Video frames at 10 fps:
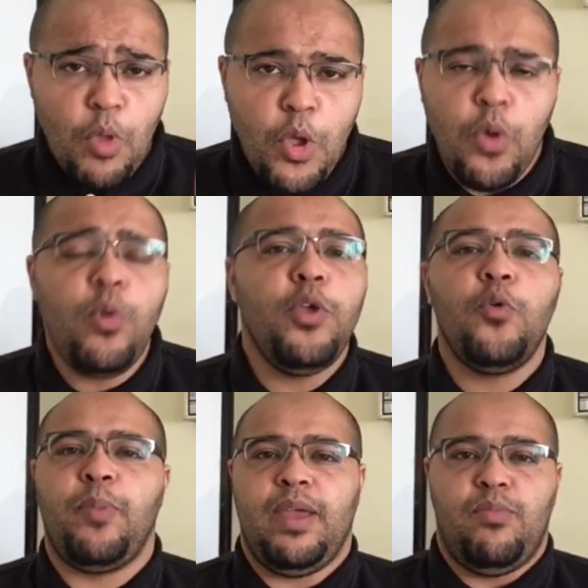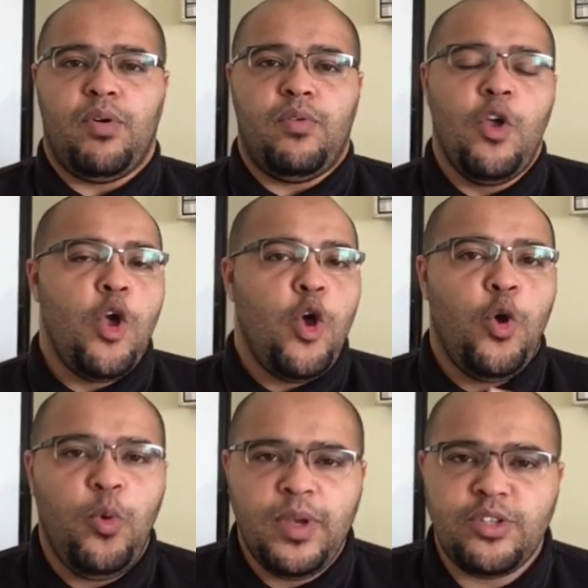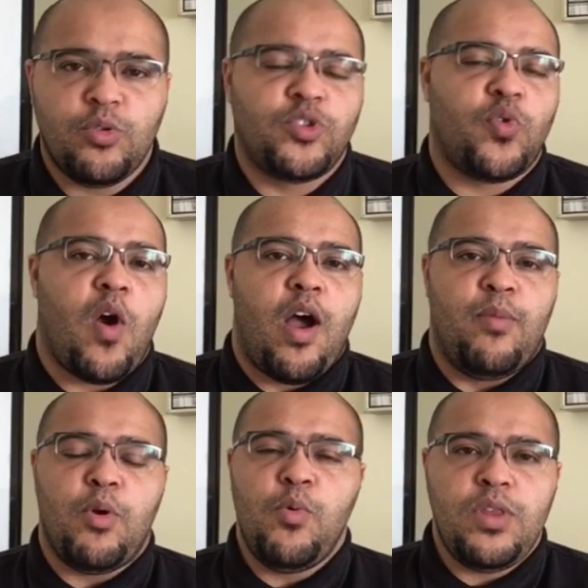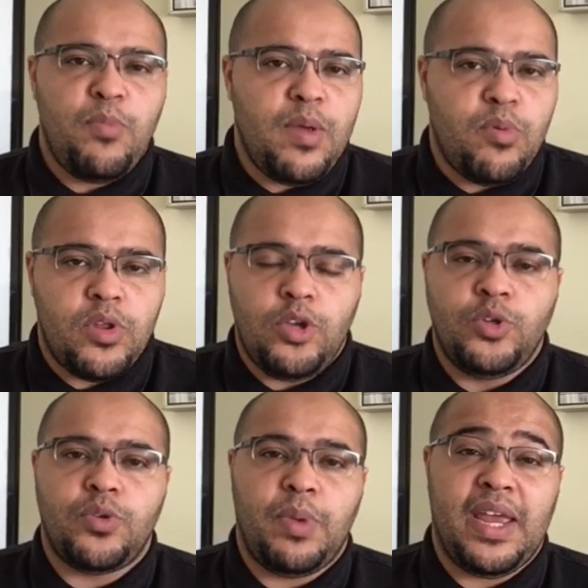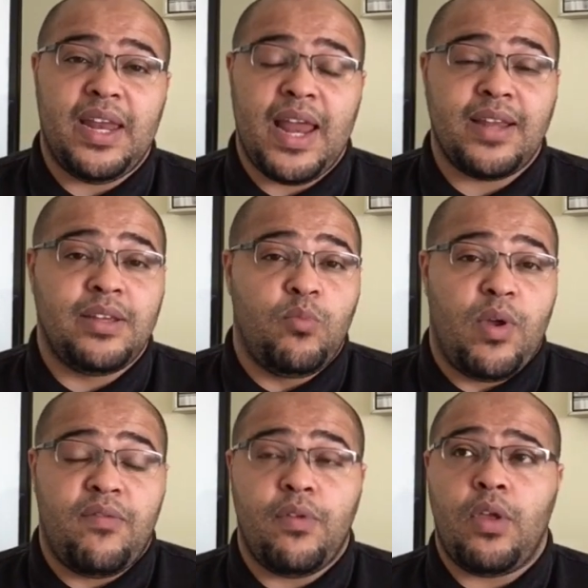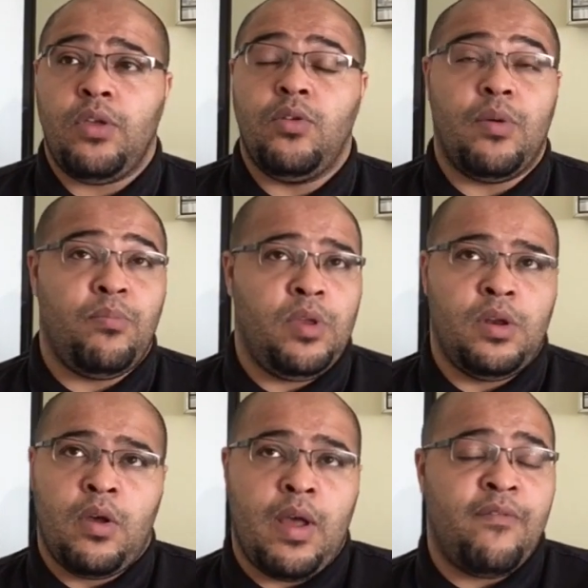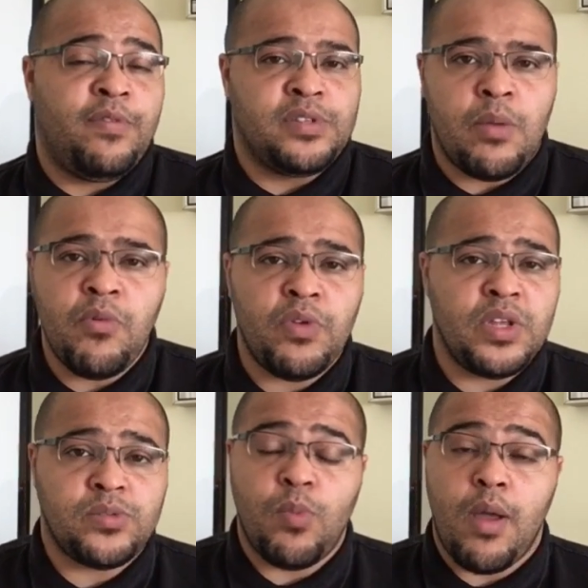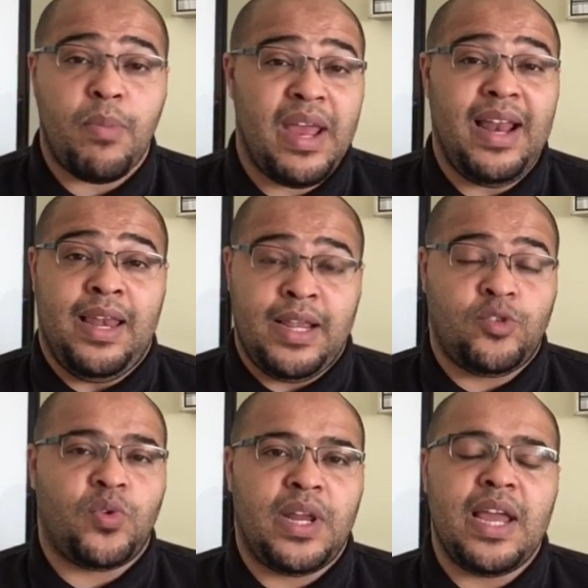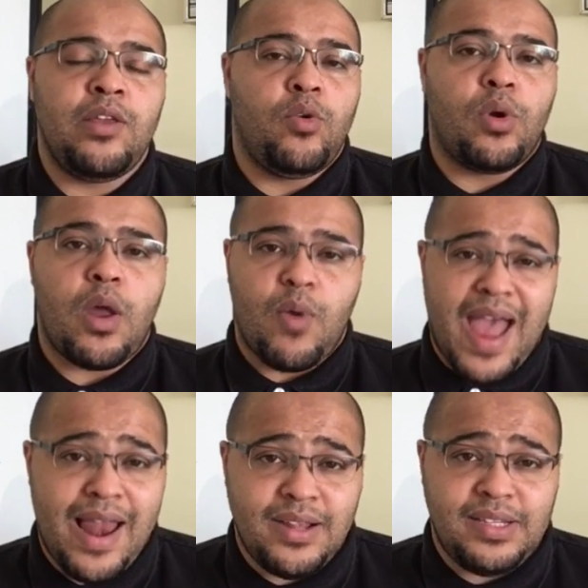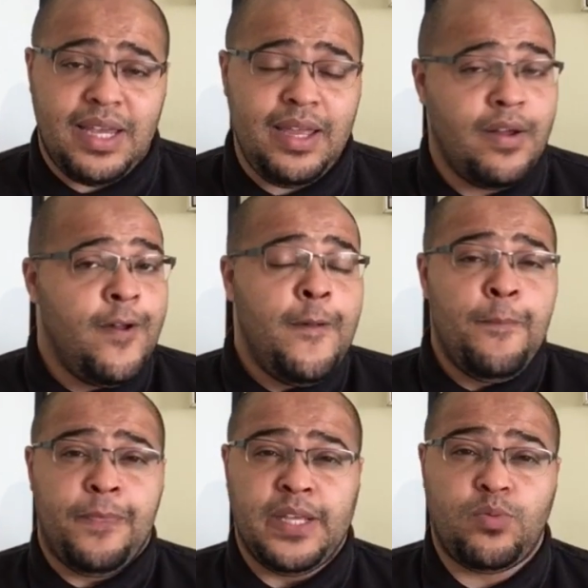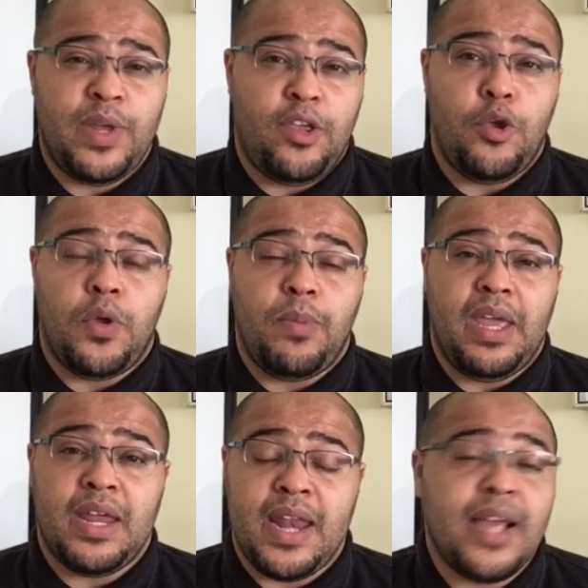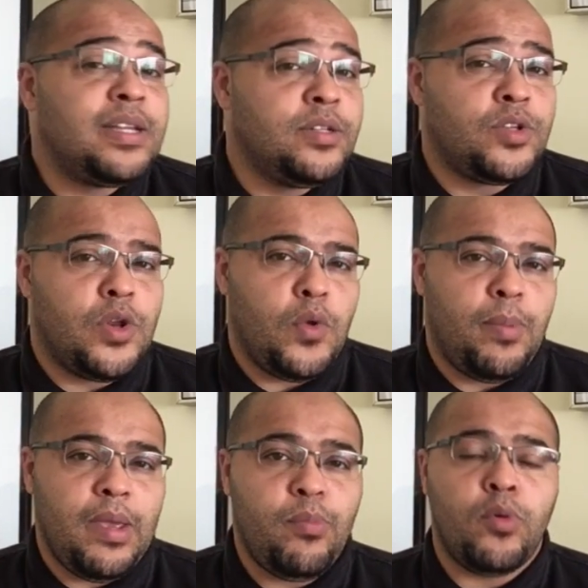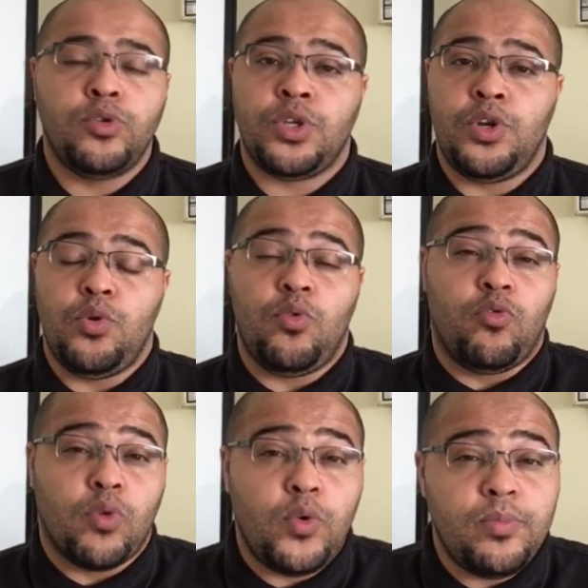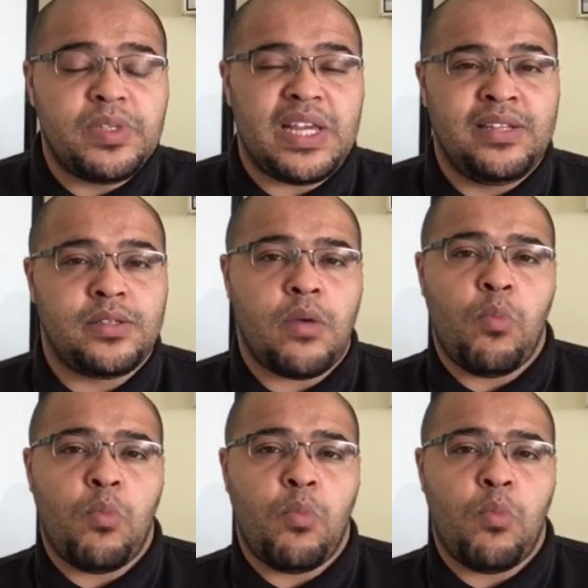Who are your people? Who is your tribe? Who are the people that you should be connecting with? You, you know, and for some of you, this might be literally in your locality. This week, you could be connecting to new people, to new groups in some